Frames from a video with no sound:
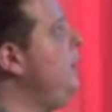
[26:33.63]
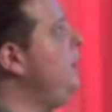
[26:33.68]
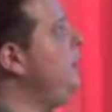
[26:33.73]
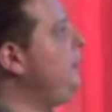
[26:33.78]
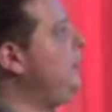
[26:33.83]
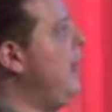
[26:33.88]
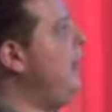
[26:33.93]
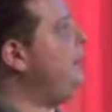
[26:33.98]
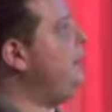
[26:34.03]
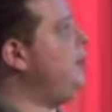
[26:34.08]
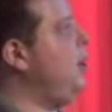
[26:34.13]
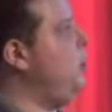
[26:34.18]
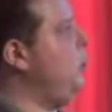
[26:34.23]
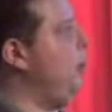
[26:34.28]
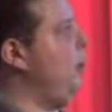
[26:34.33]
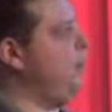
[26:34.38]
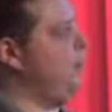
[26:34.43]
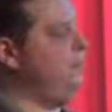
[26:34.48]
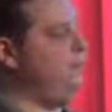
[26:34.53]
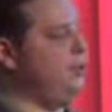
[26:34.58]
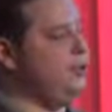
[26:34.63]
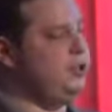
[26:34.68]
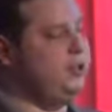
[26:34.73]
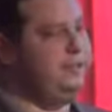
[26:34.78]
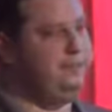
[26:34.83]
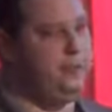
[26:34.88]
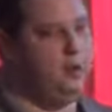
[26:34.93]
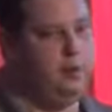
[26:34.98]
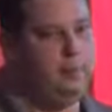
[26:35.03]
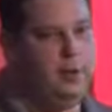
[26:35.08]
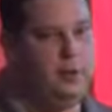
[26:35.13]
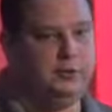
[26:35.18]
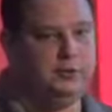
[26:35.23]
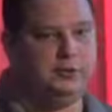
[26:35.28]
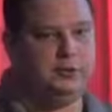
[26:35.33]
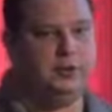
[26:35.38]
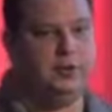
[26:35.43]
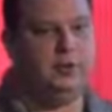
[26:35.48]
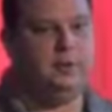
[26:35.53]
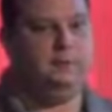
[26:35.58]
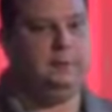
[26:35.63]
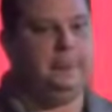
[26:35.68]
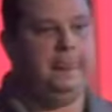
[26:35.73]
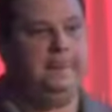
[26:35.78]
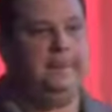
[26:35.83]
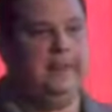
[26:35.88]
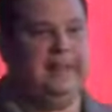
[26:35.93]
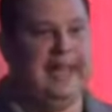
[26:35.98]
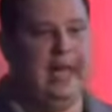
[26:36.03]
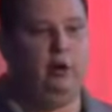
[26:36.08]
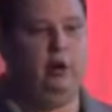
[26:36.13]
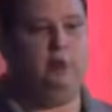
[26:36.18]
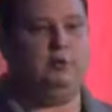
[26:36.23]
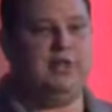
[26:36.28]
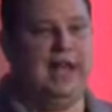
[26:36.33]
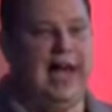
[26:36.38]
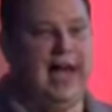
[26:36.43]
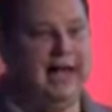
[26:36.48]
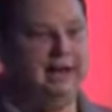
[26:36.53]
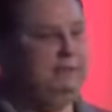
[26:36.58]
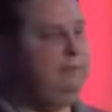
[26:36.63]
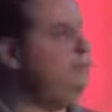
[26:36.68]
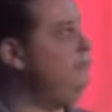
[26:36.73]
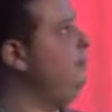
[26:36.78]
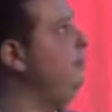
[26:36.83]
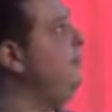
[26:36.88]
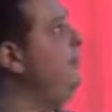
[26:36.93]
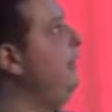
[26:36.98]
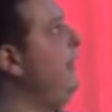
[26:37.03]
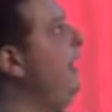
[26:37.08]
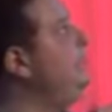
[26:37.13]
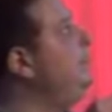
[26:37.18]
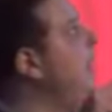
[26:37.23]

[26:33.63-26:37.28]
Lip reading: So how does it all work? First and foremost, the yellow dot is